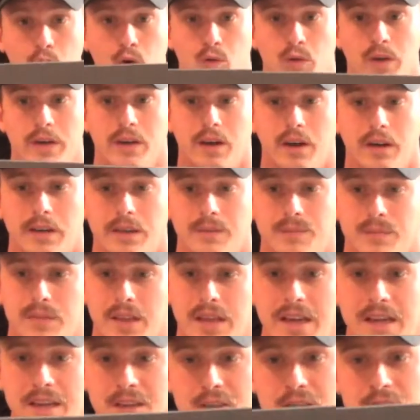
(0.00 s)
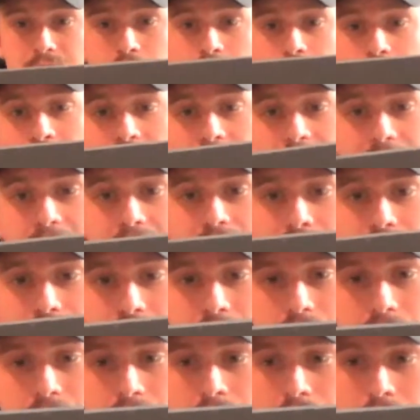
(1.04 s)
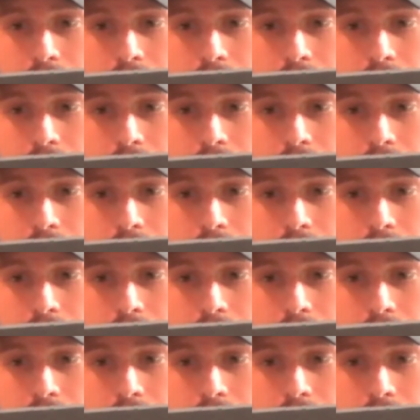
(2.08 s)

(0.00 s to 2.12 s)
grid on it, and it still has